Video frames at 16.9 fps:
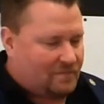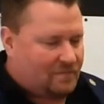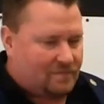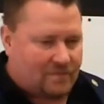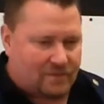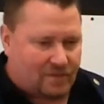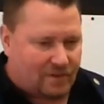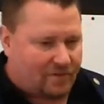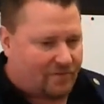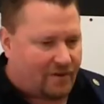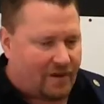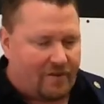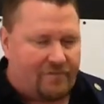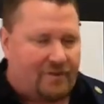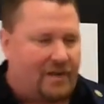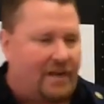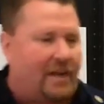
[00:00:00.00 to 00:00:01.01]
certified
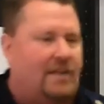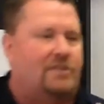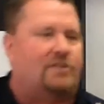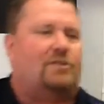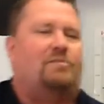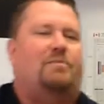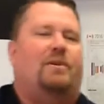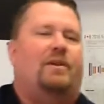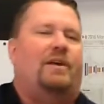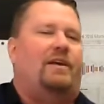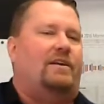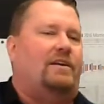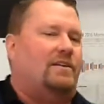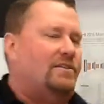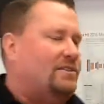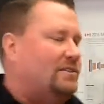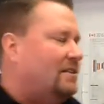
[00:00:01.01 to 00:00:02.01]
financial
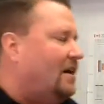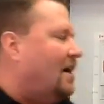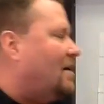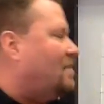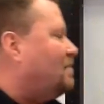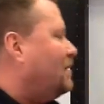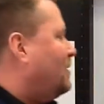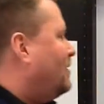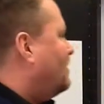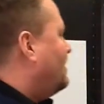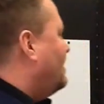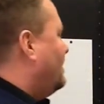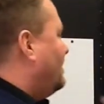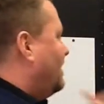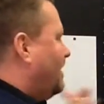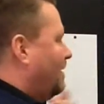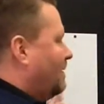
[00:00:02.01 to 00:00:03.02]
planner, a
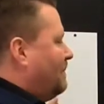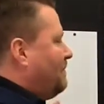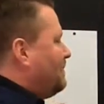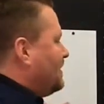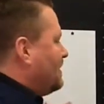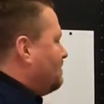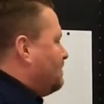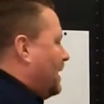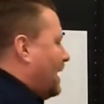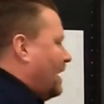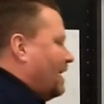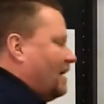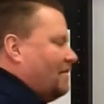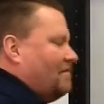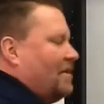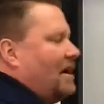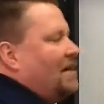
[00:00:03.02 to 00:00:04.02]
stockbroker, a bank
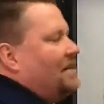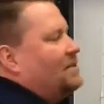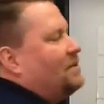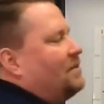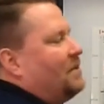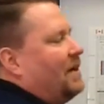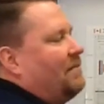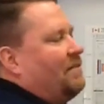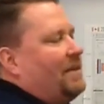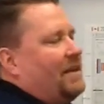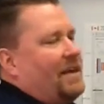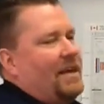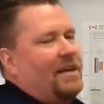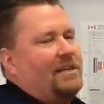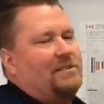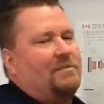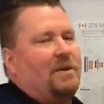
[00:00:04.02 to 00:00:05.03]
advisor, whatever the
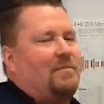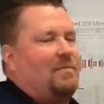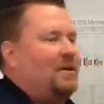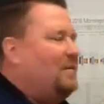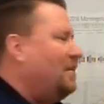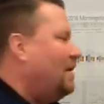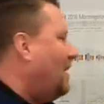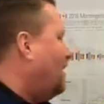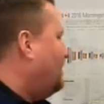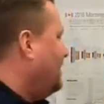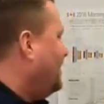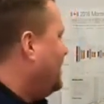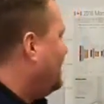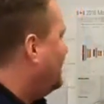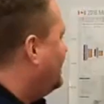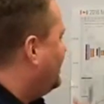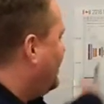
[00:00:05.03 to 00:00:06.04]
case might be, but often
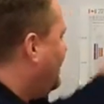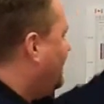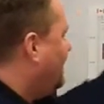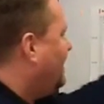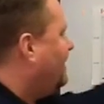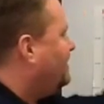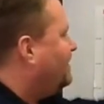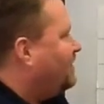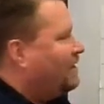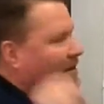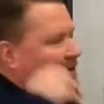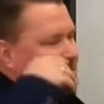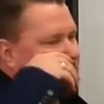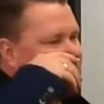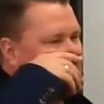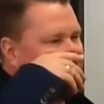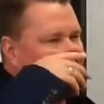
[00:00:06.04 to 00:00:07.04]
you see these,
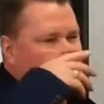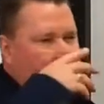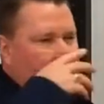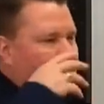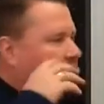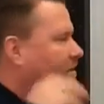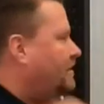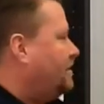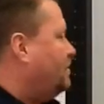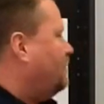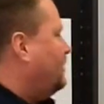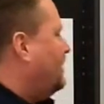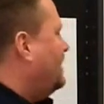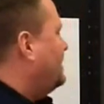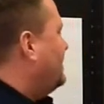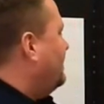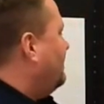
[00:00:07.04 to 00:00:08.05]
but it looks
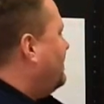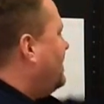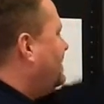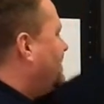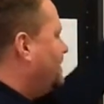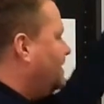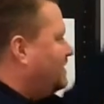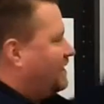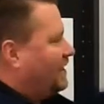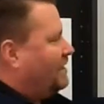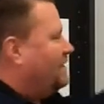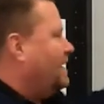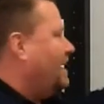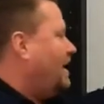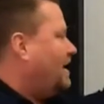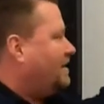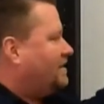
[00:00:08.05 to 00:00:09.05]
impressive, lots of
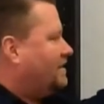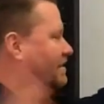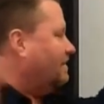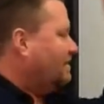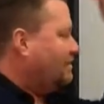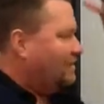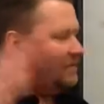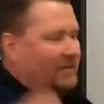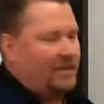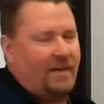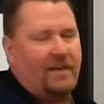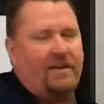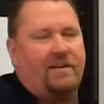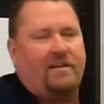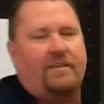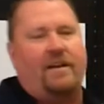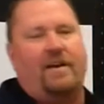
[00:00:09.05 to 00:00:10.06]
zigzags and
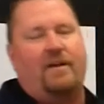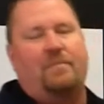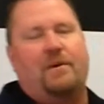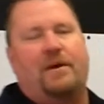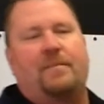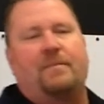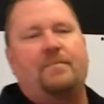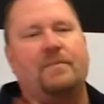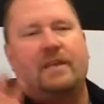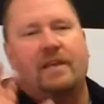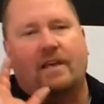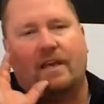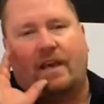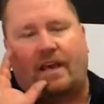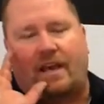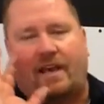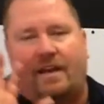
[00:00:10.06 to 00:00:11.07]
here and there, but
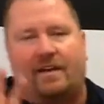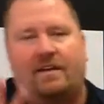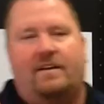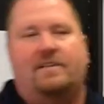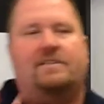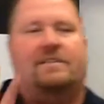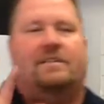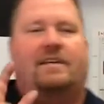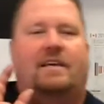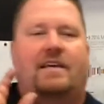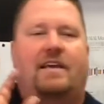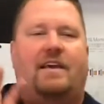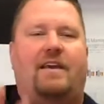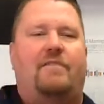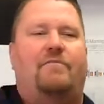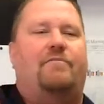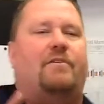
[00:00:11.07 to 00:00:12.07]
here is the
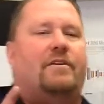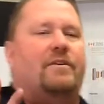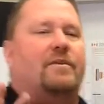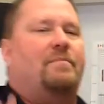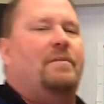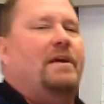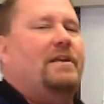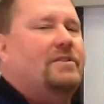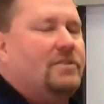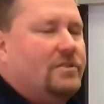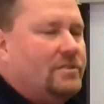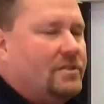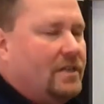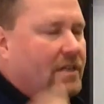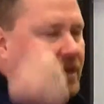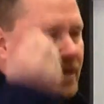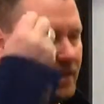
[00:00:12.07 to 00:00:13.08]
key
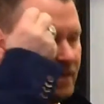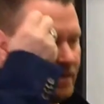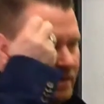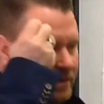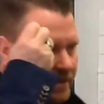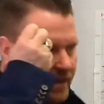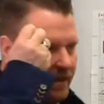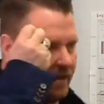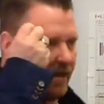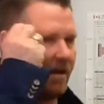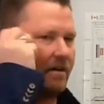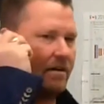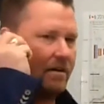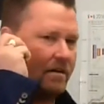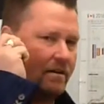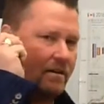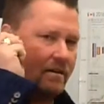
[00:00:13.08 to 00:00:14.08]
fundamentals that
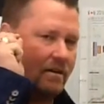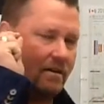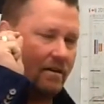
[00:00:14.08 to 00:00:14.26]
are